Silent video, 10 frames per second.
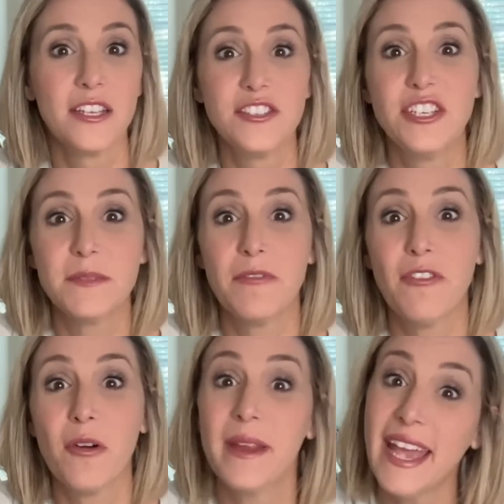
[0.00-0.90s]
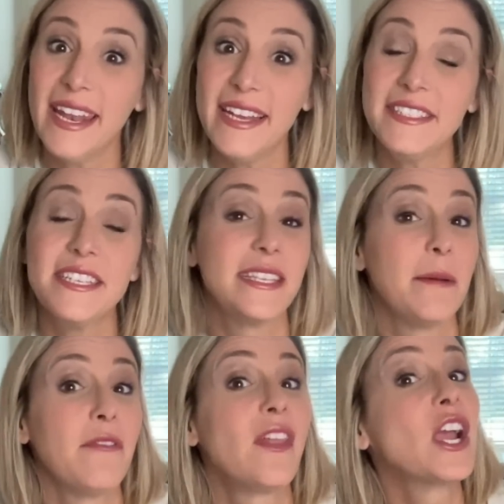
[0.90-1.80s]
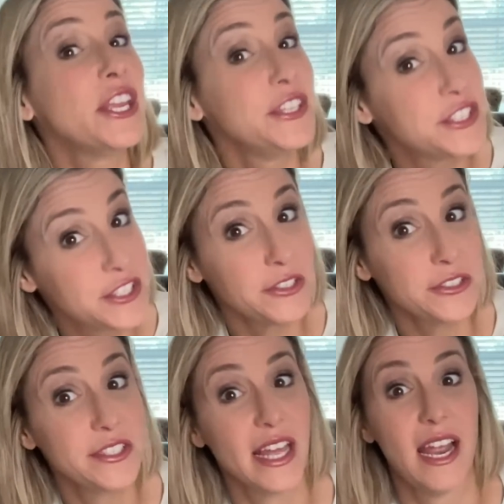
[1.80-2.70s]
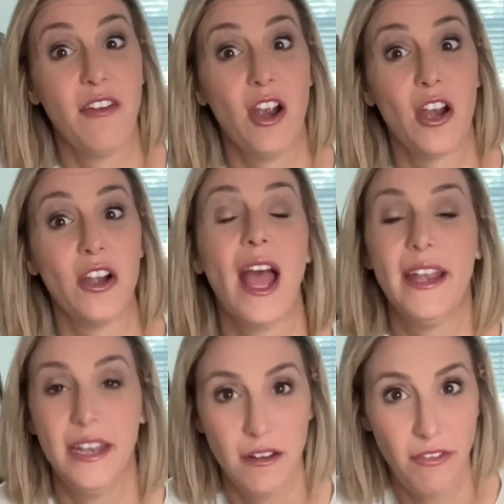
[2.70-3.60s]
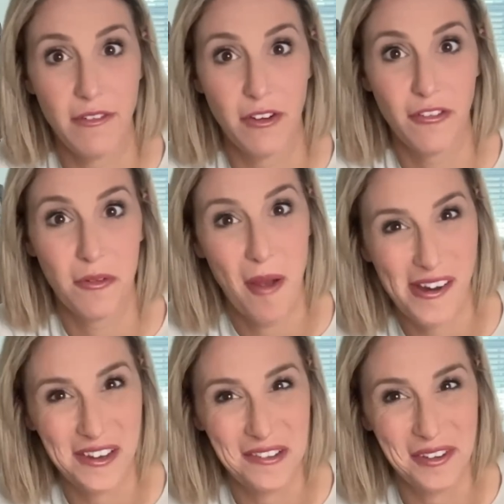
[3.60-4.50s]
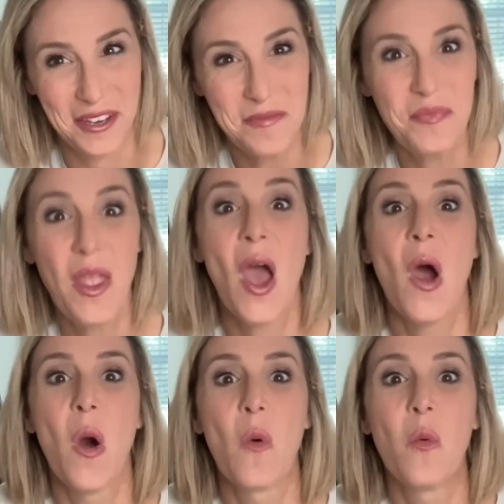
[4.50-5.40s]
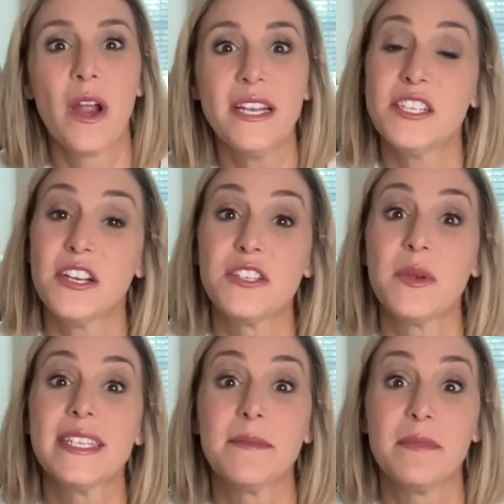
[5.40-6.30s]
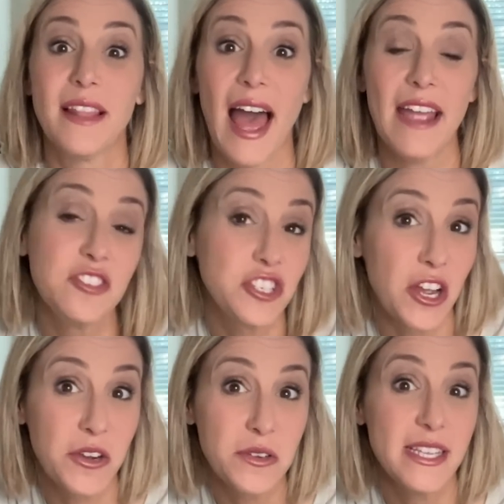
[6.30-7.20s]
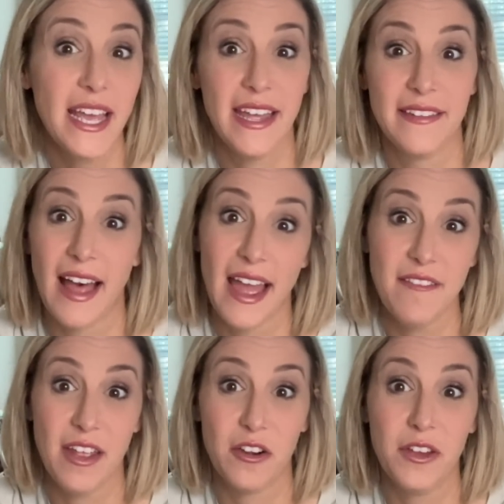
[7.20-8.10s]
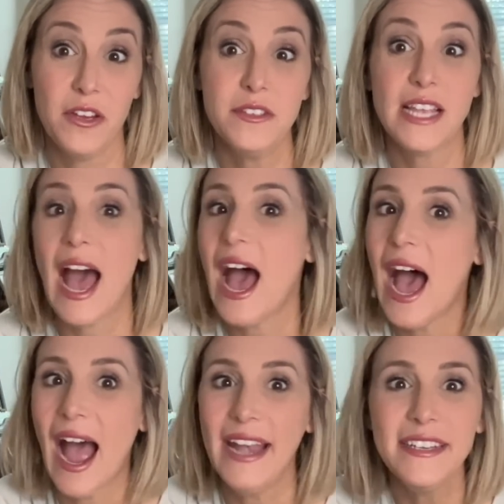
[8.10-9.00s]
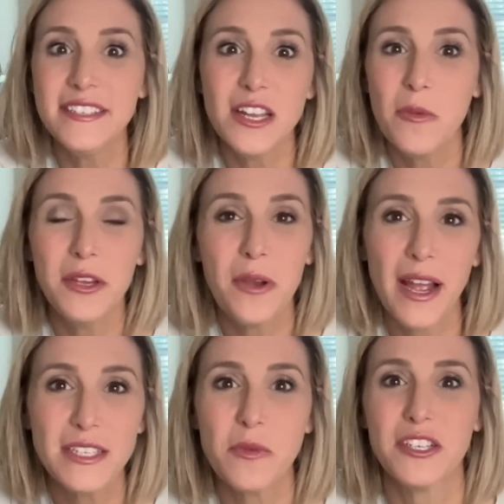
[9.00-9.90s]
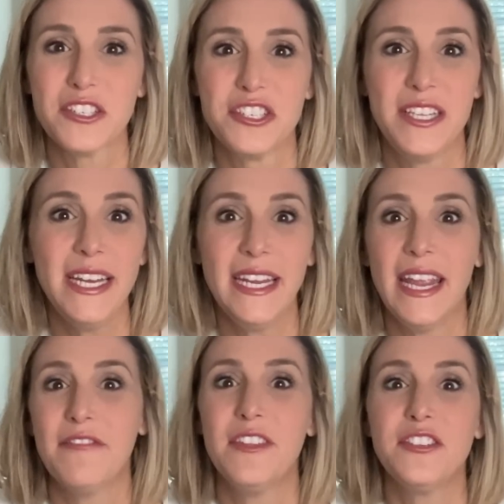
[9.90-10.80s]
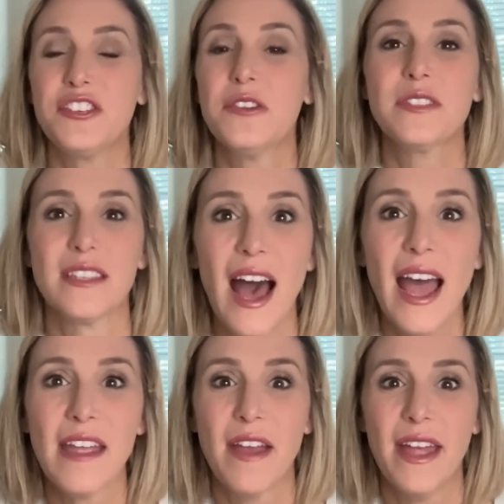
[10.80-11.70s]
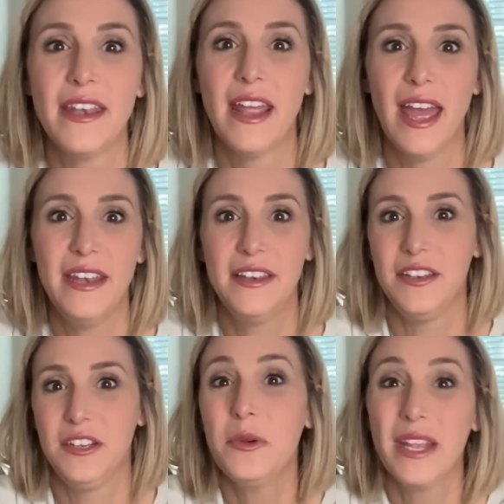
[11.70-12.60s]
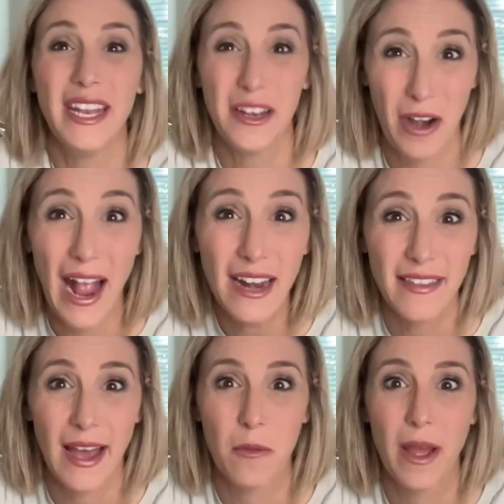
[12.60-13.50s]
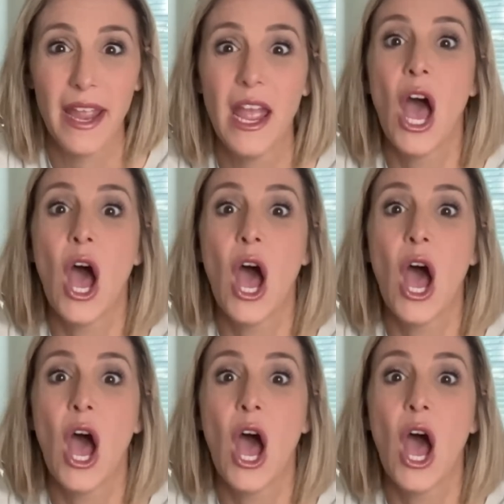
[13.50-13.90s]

Just before we get into some of the concerns that I've heard, I need a favor from all of you. We're gonna start doing some live shows and live interviews. I need to know what you guys want to see if this show's live and you can interact that way.